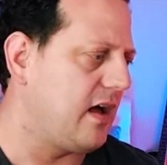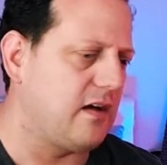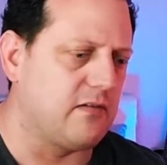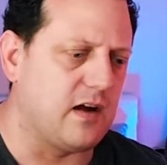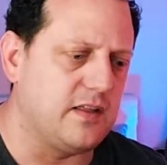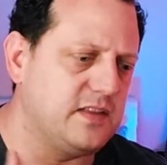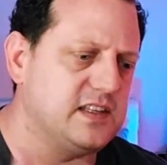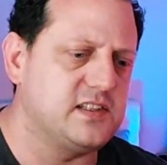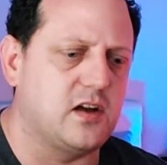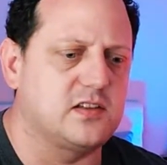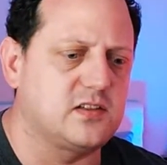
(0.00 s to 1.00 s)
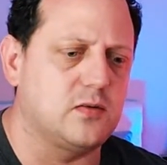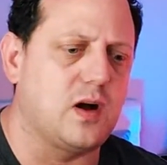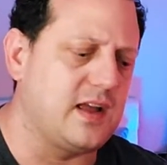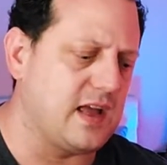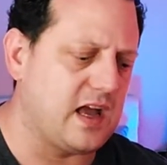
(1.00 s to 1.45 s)
right, this article,
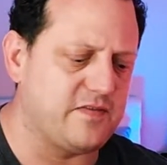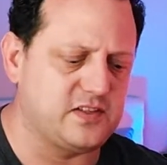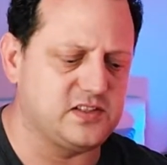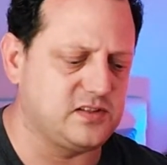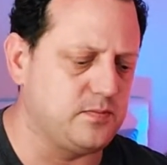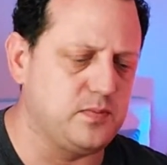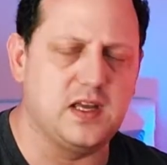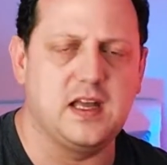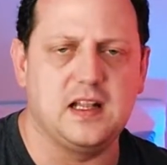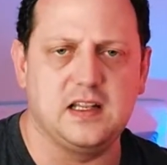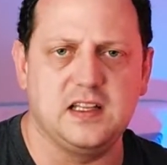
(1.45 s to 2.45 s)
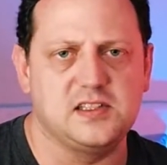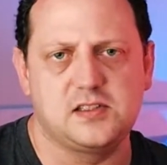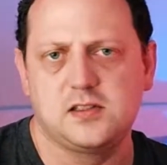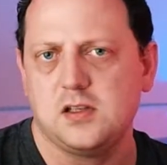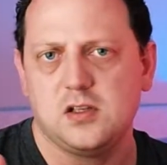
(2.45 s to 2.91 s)
I have to submit at
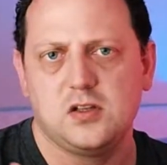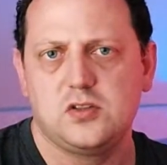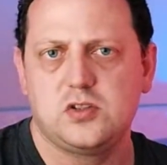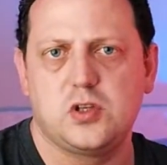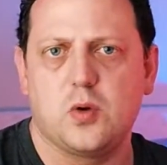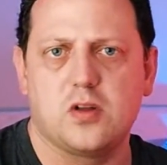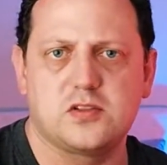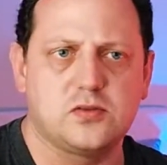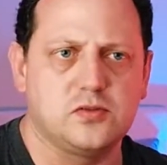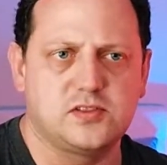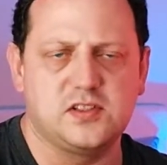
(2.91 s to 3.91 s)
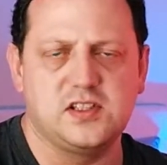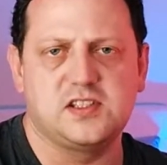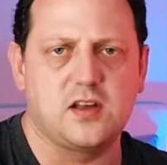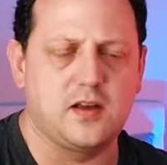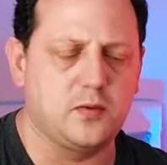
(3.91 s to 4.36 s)
least 2 articles to this
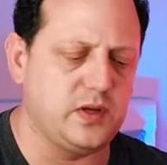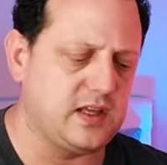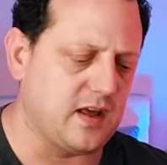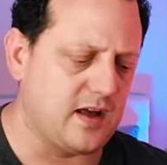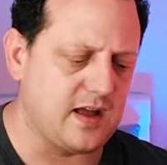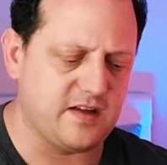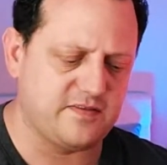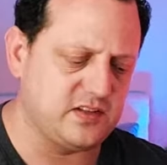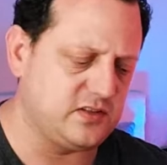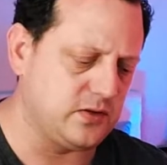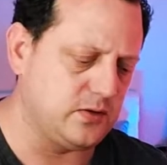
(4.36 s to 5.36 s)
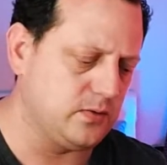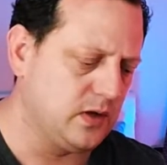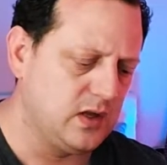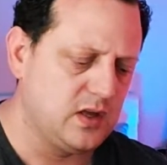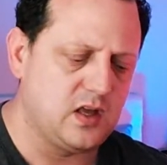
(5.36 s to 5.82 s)
site a week. I have to do
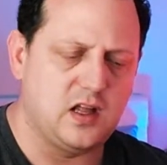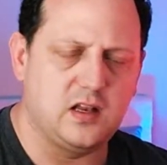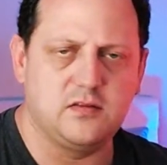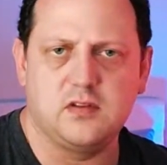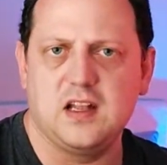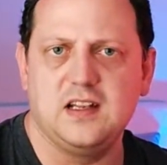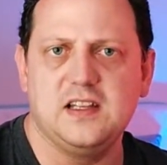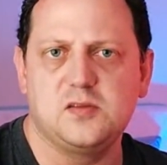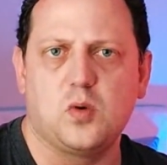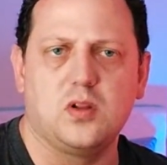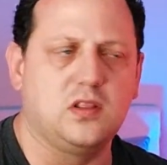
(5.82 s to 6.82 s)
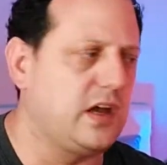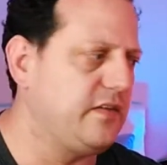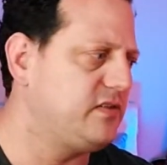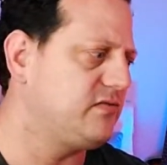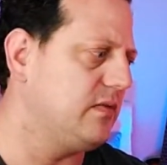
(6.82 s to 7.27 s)
at least 1
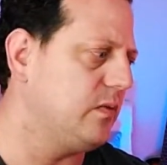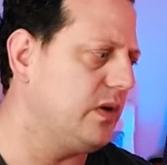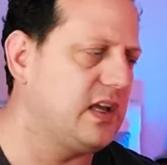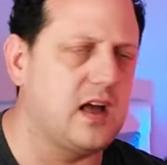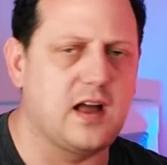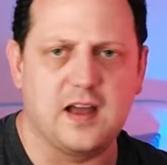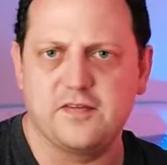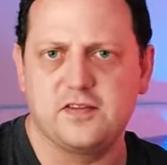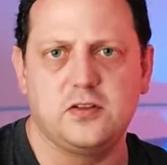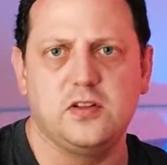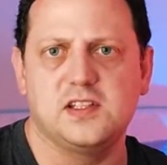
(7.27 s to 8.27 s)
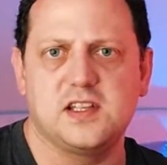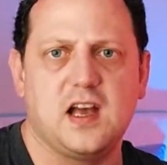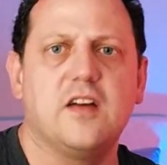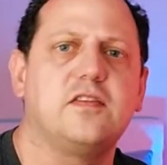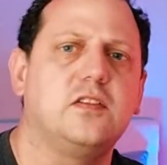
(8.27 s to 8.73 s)
live stream a week. I have to do this, I
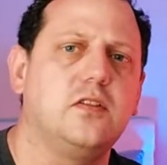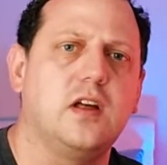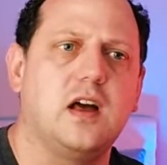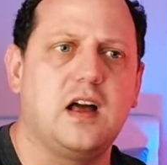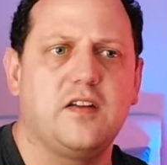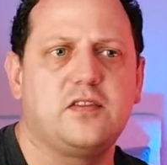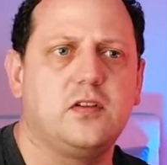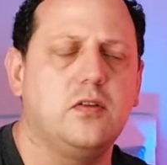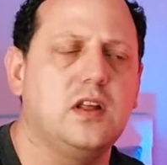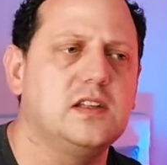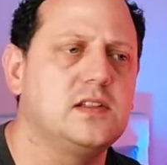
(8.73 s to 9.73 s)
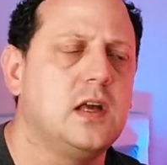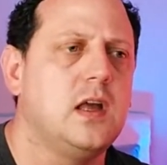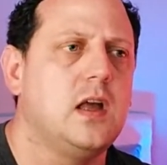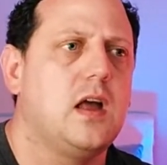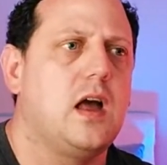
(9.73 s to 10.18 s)
have to do that, I have to do this.
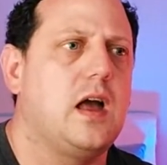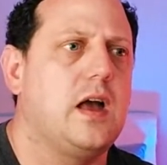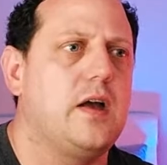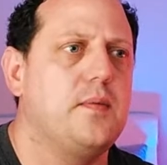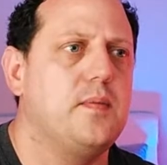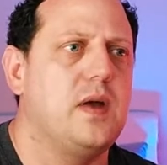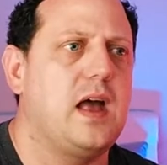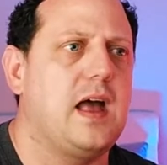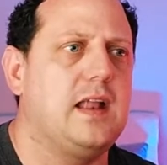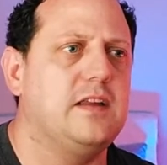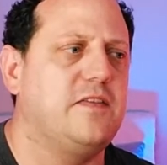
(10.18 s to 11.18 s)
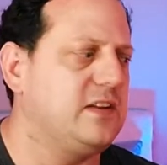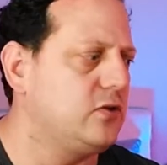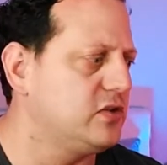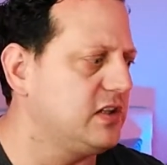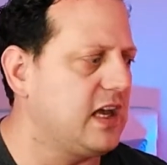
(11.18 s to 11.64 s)
And if it
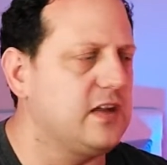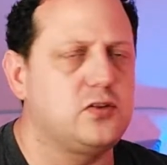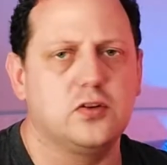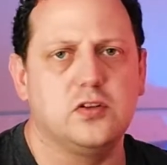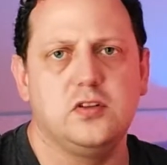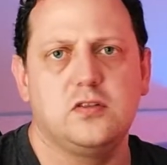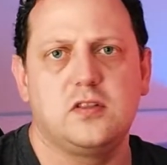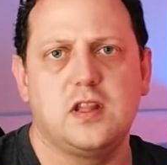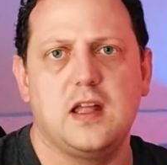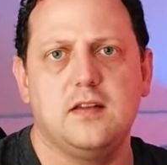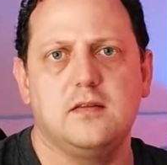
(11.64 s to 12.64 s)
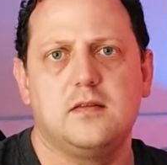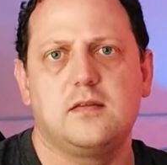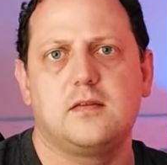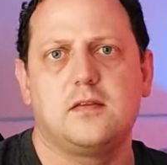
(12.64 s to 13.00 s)
doesn't get done, then